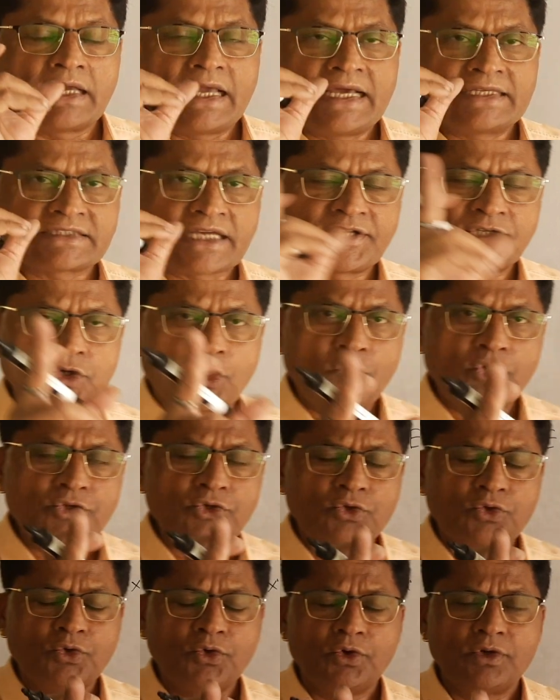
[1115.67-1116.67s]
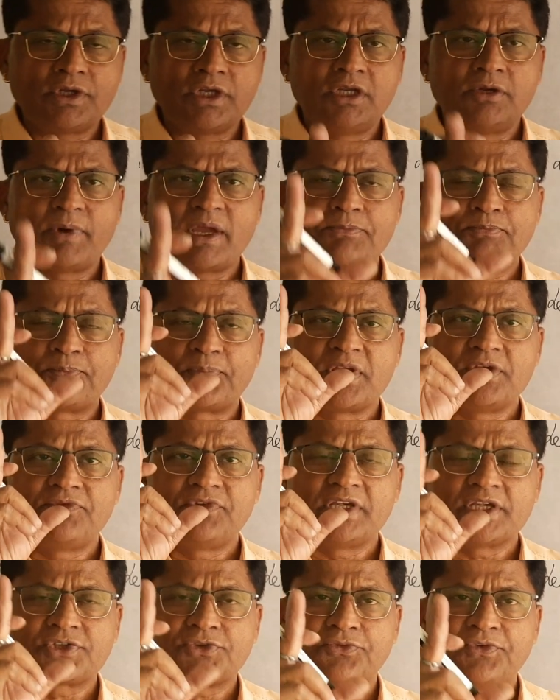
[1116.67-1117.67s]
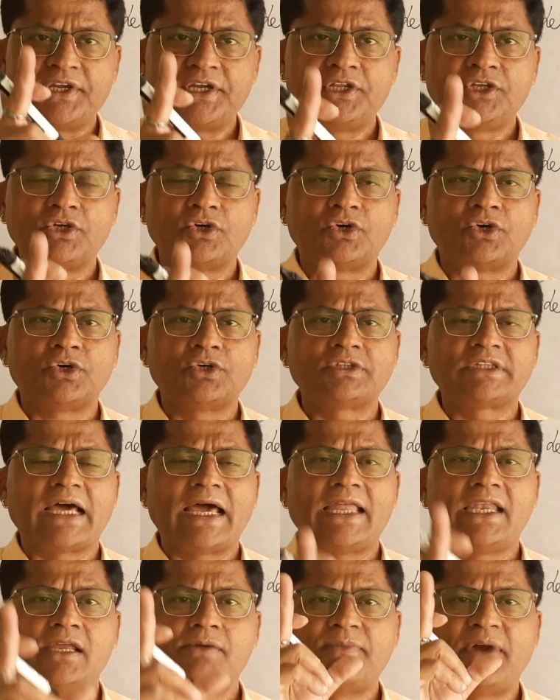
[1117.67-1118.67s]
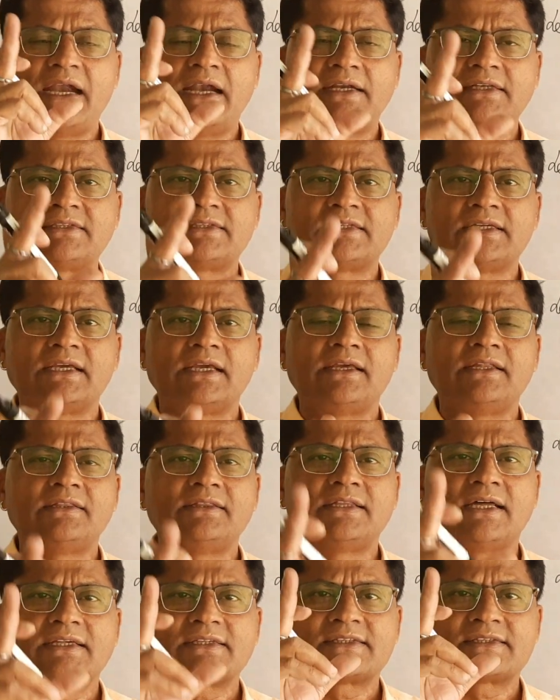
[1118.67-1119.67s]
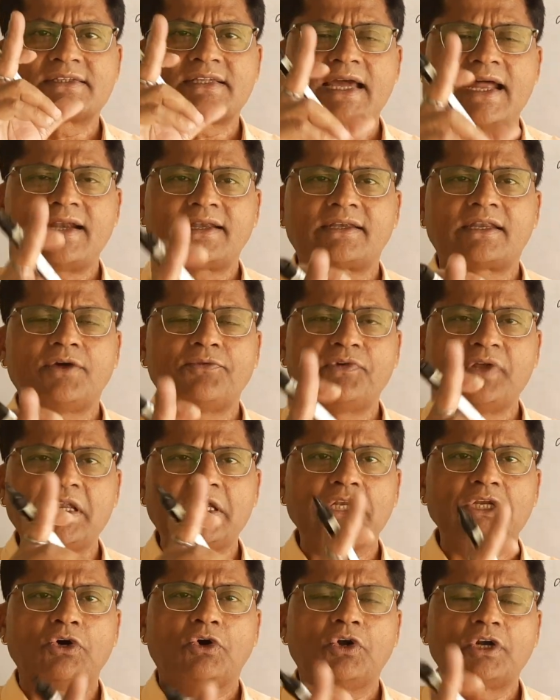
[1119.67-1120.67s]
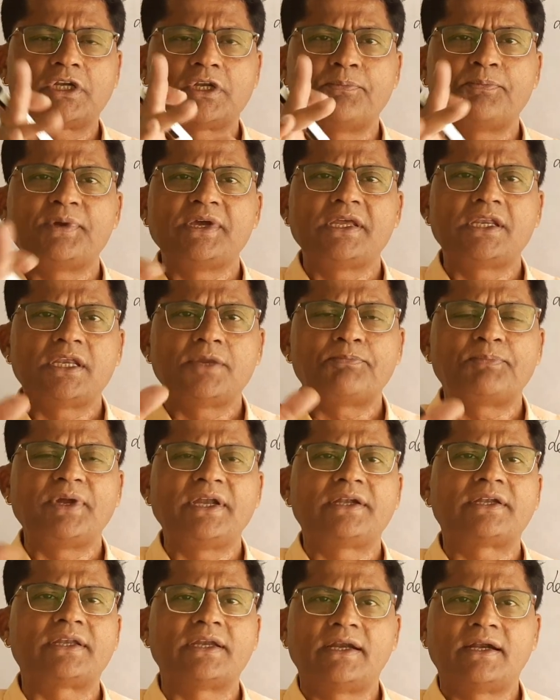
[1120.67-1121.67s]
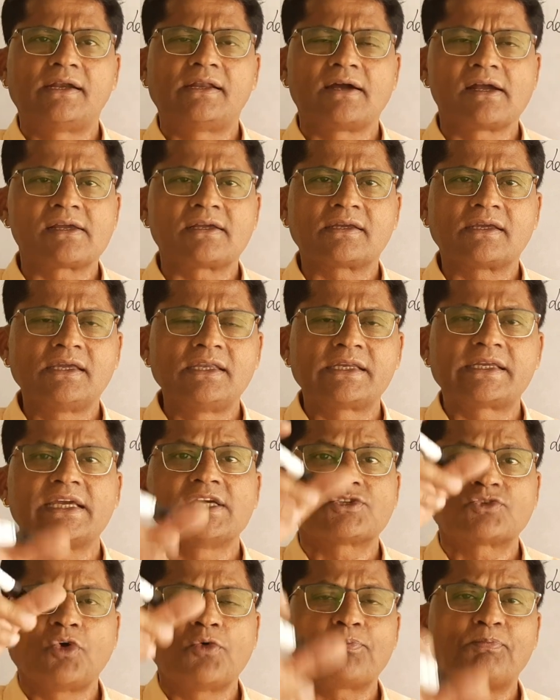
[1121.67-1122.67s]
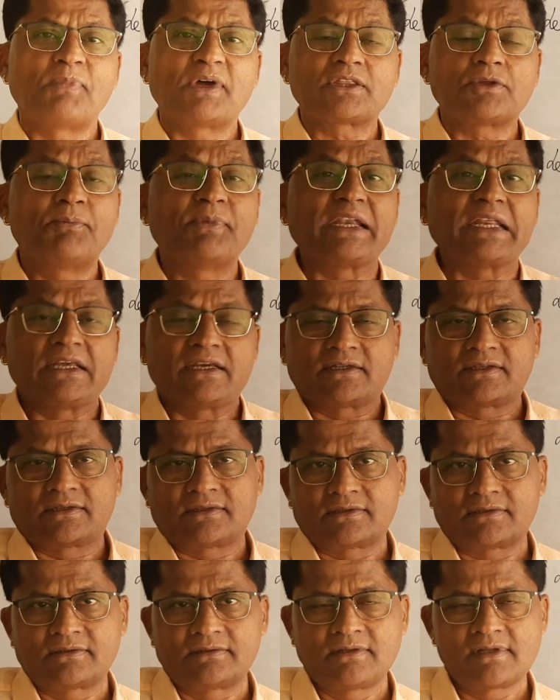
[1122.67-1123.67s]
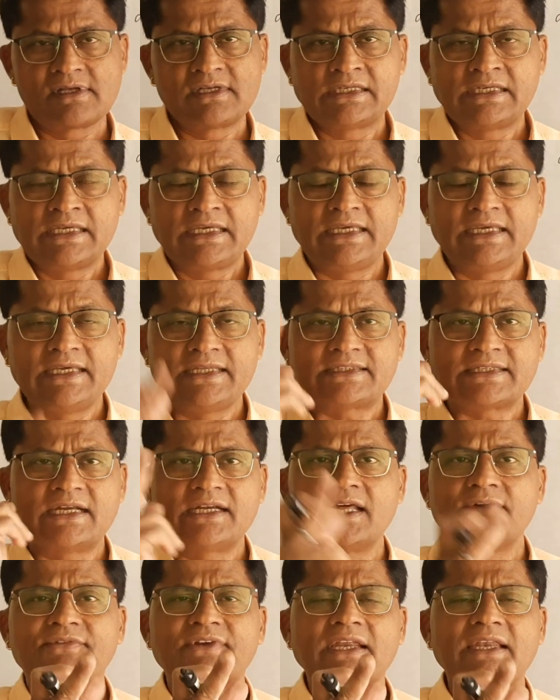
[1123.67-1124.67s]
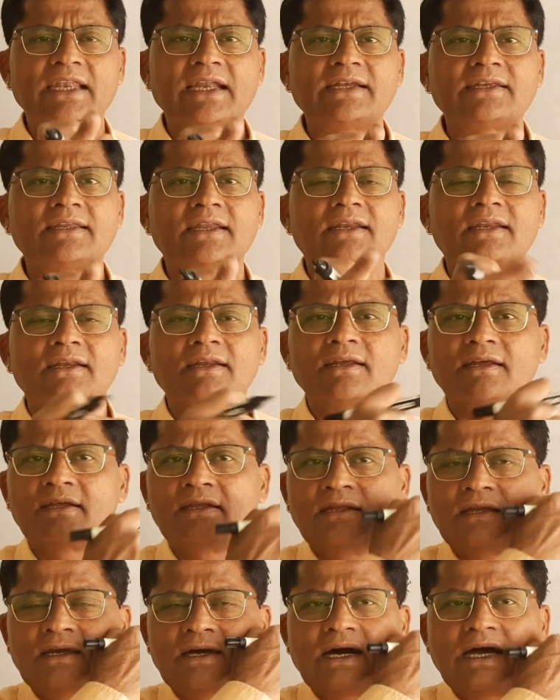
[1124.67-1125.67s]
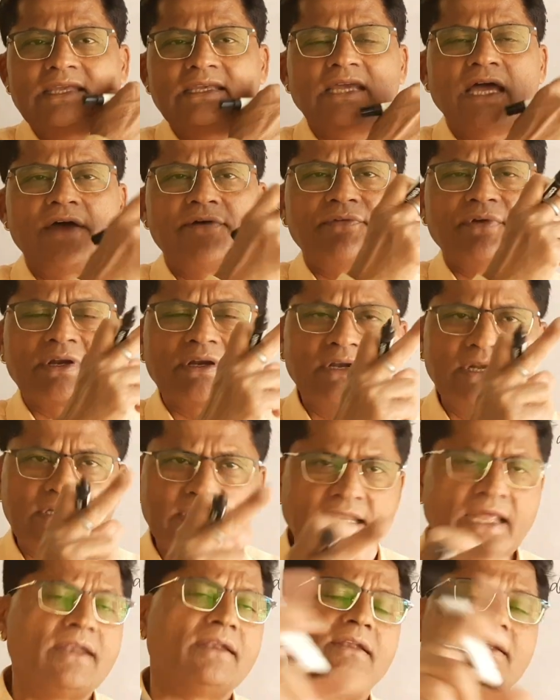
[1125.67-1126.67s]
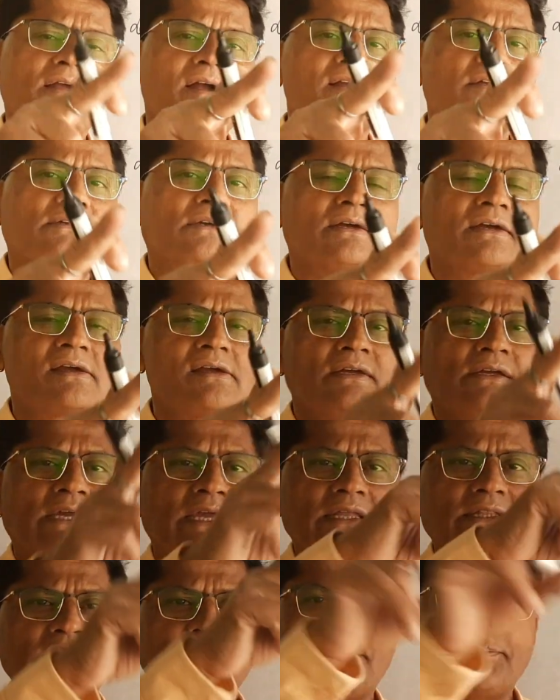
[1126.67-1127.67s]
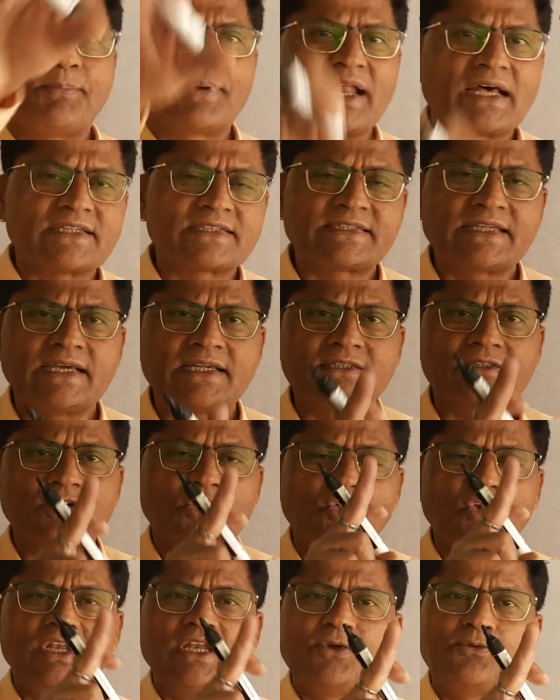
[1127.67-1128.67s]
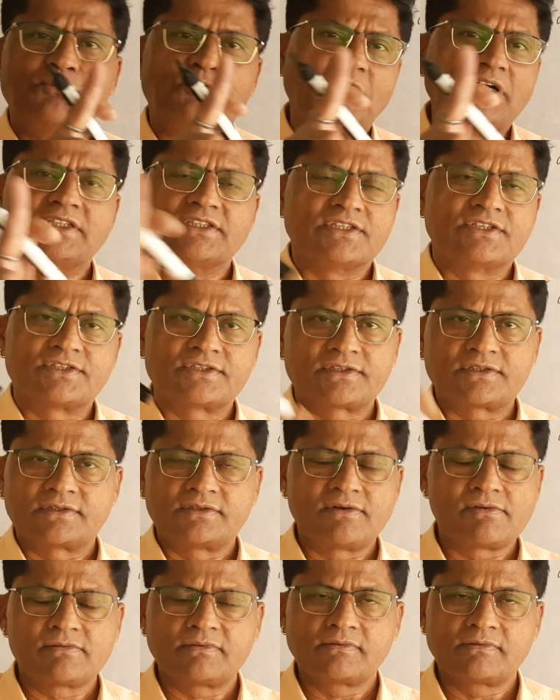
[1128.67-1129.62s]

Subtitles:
As I told you in my previous video, the elements in the set will not be repeated in case of mathematics. Each and every letter I have written in the brasses only once.